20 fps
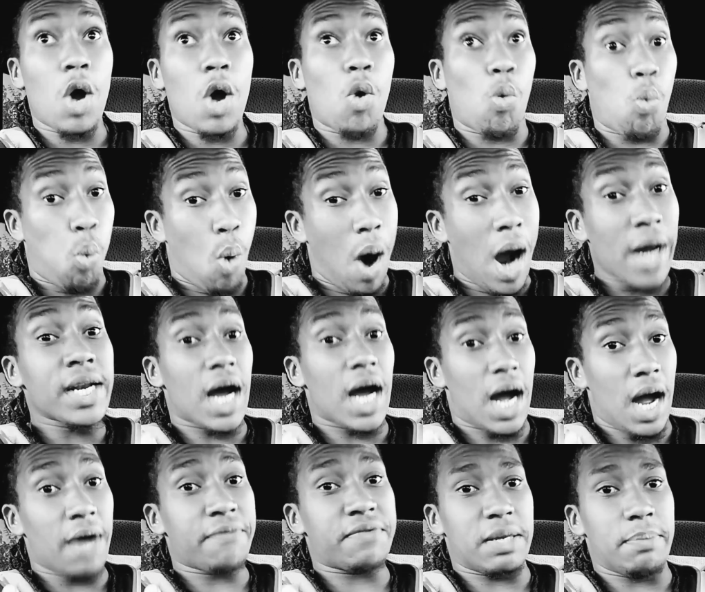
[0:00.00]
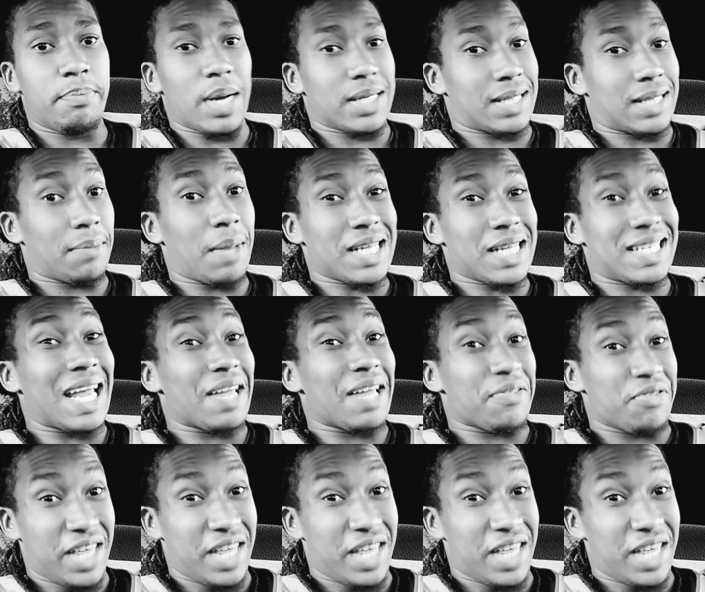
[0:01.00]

One of the best. I'm not saying